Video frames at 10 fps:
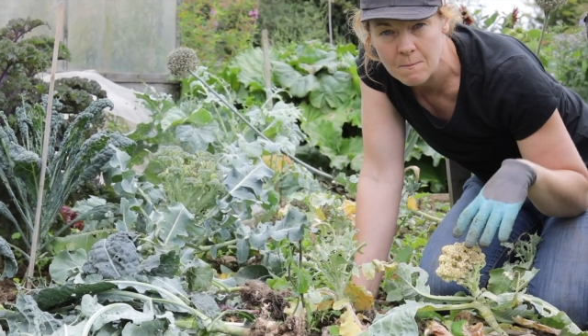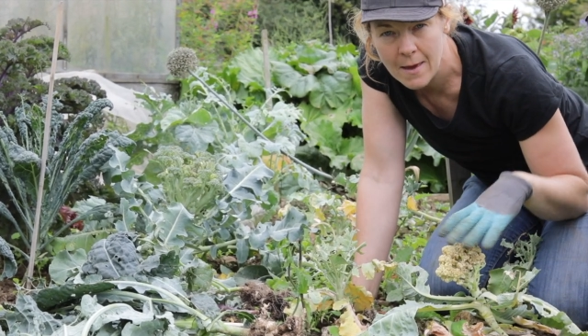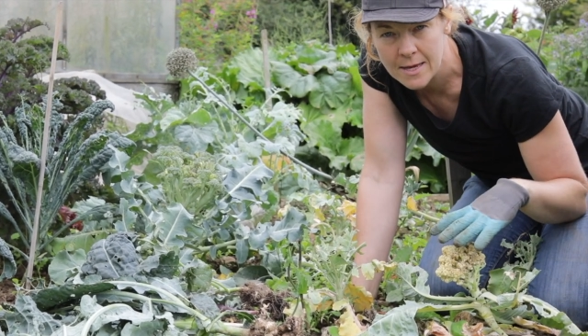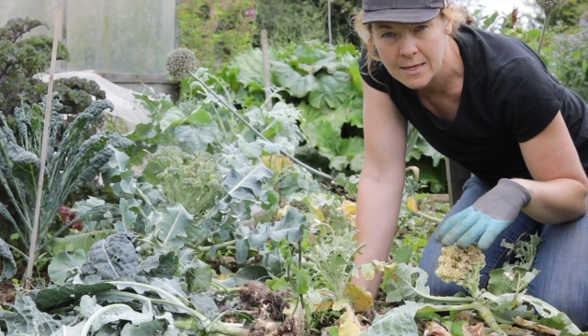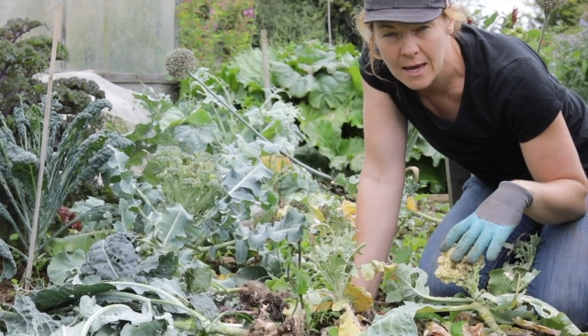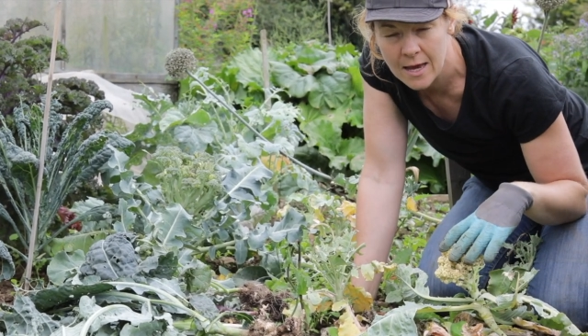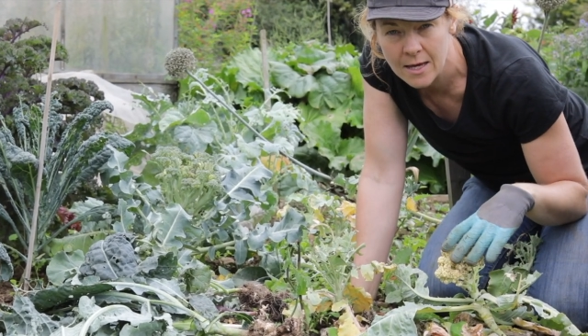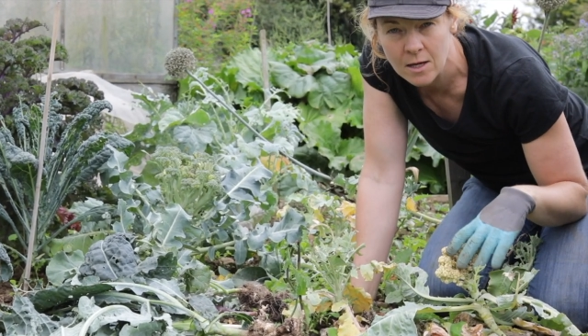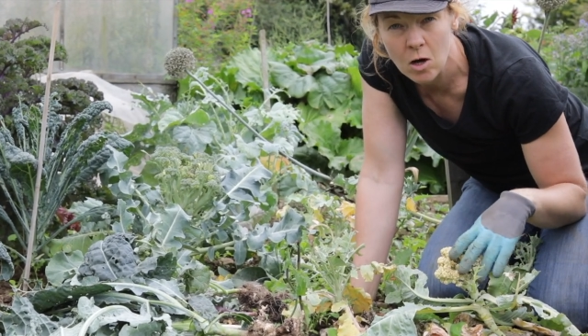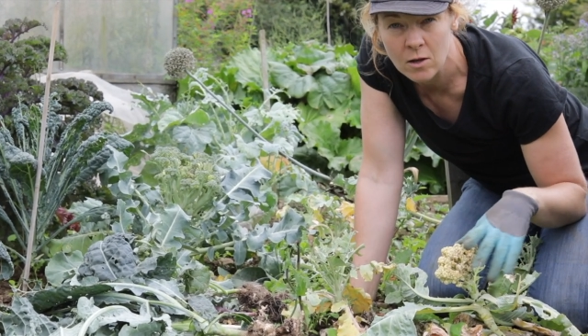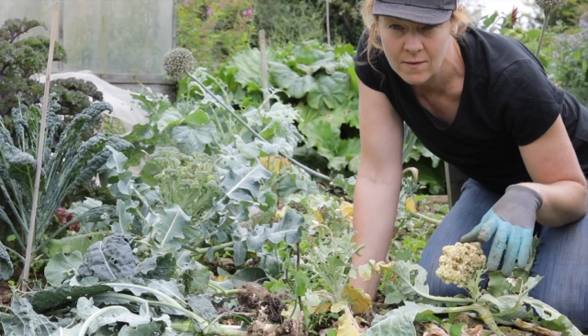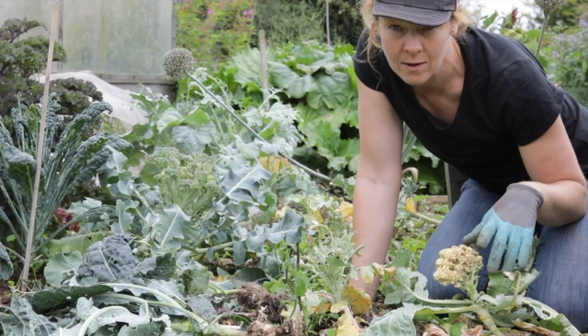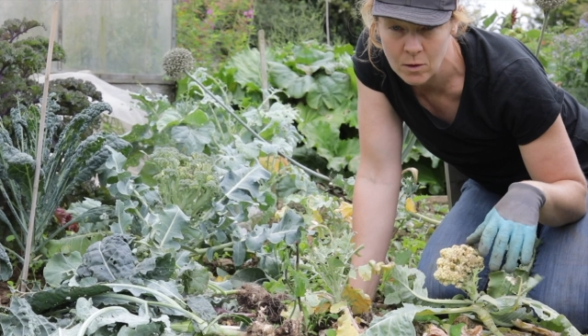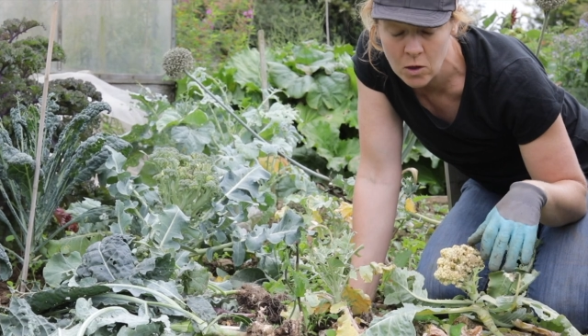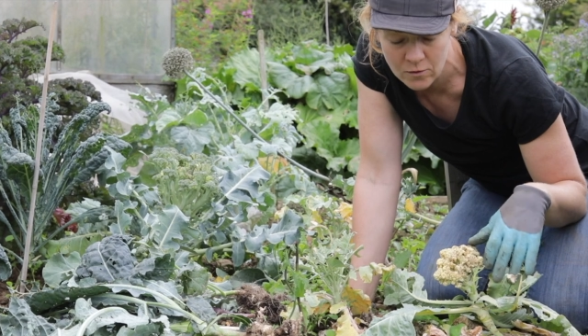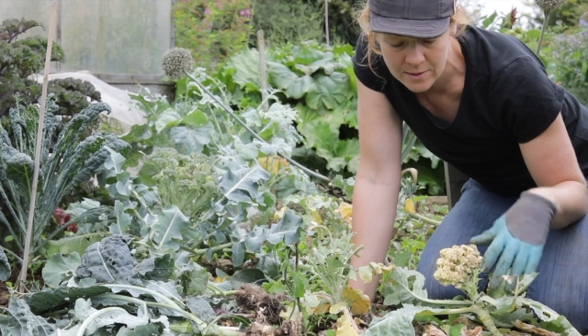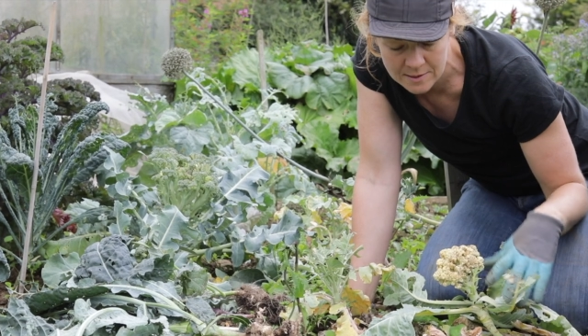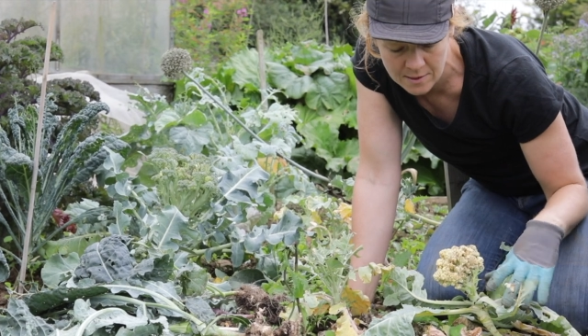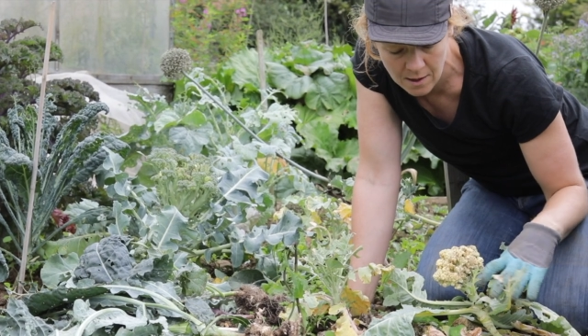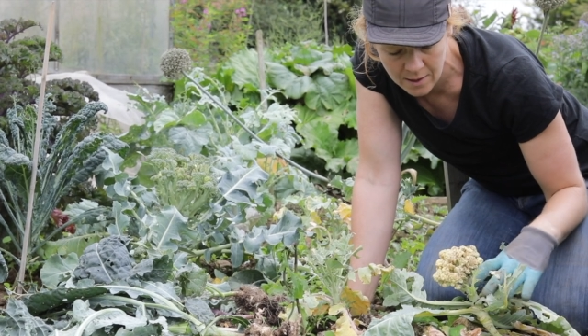to make a cauliflower curry
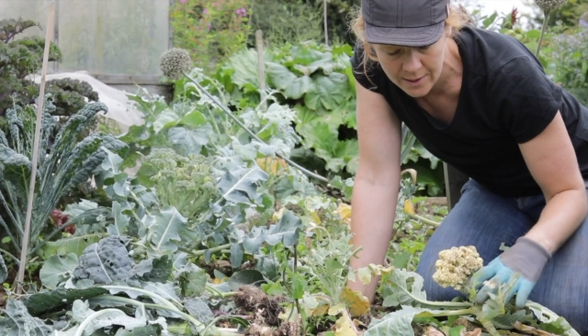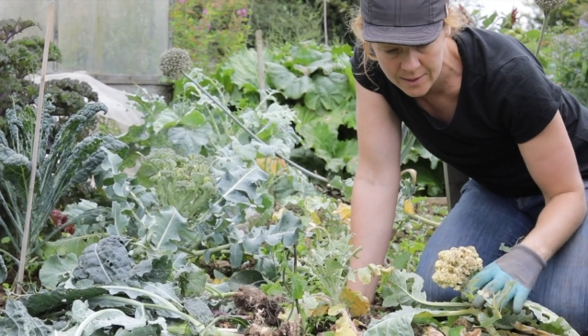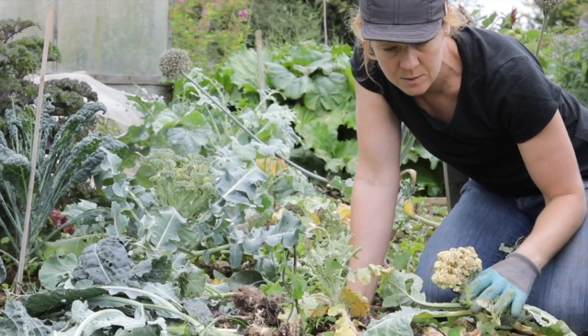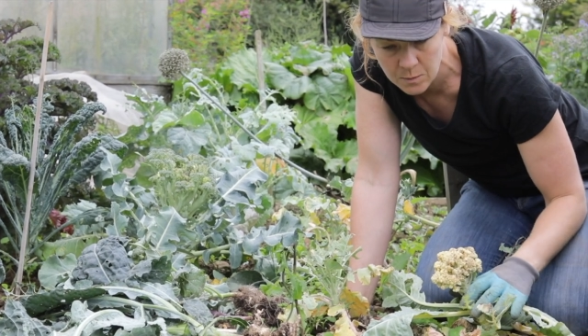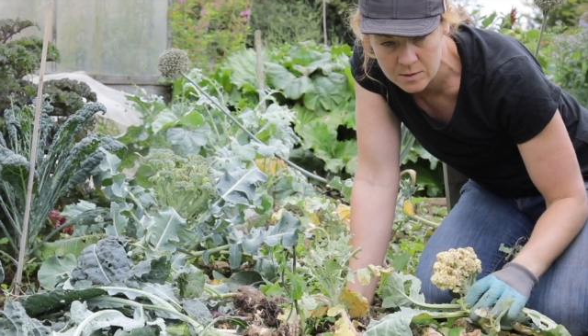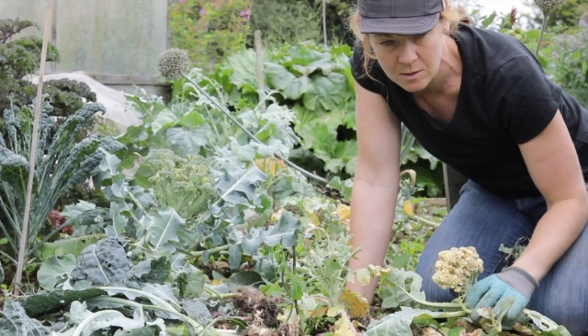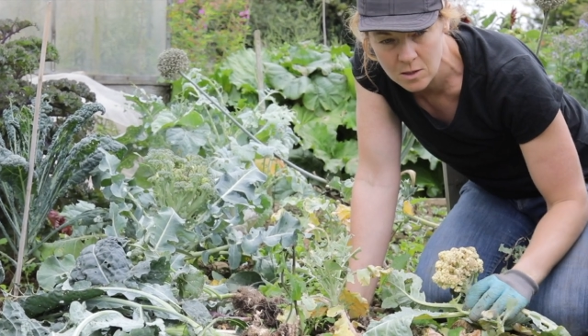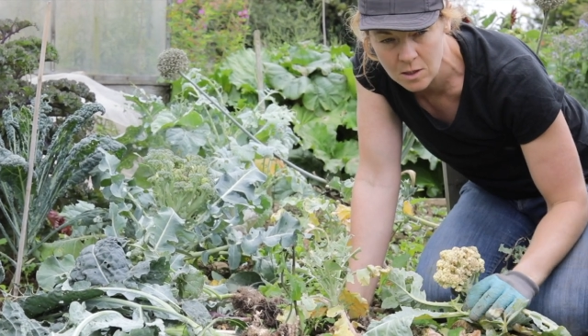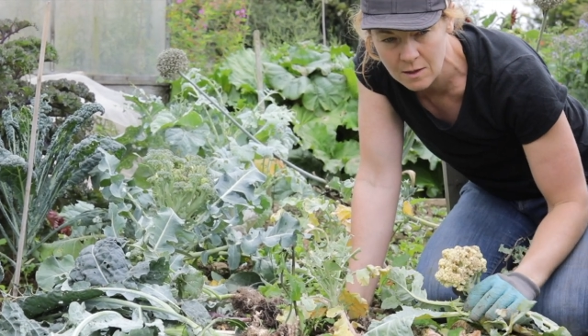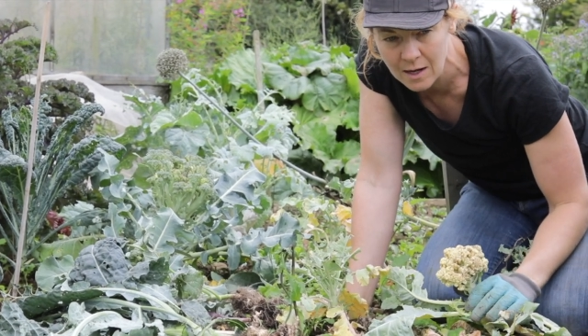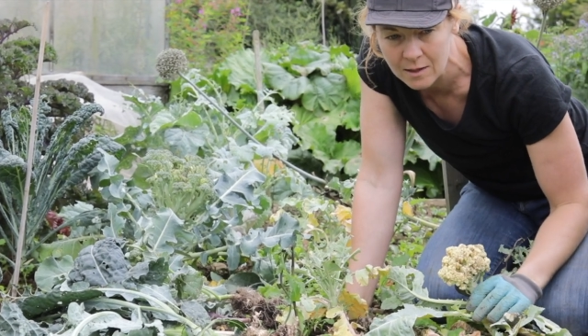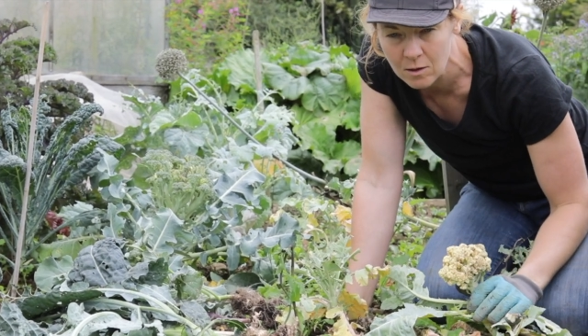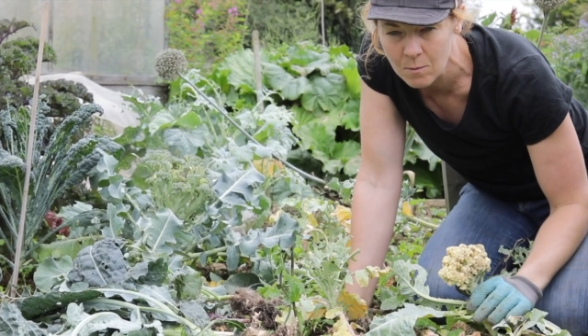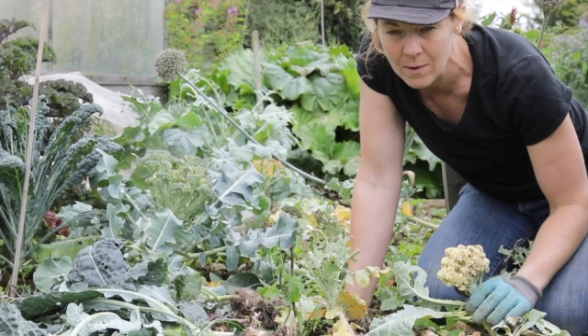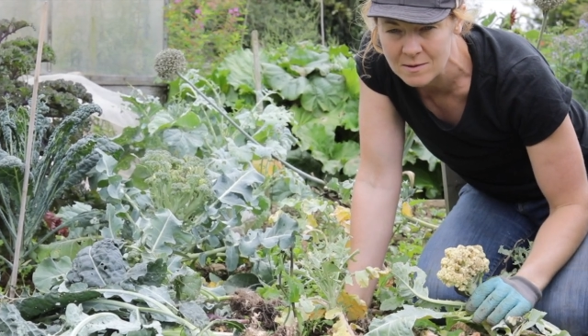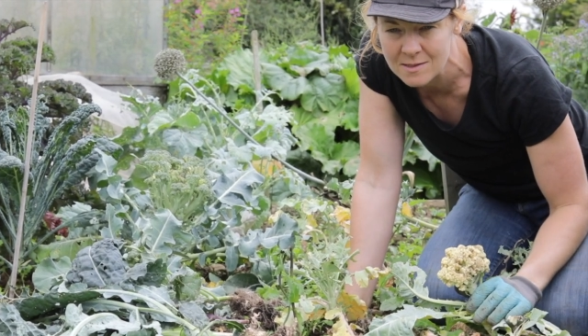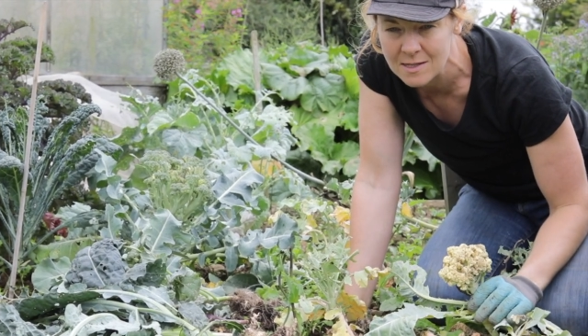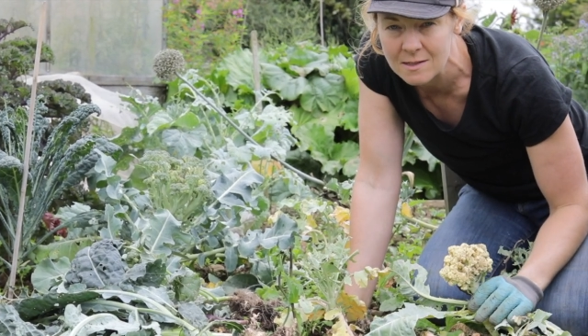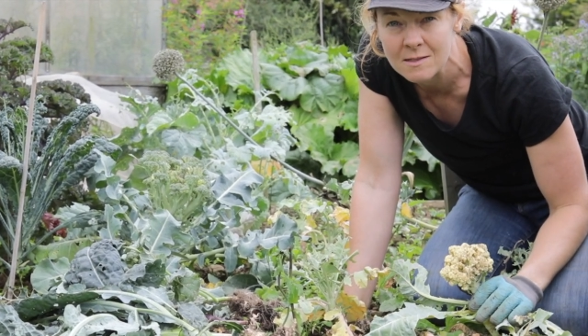tonight because I knew that I'd got about six,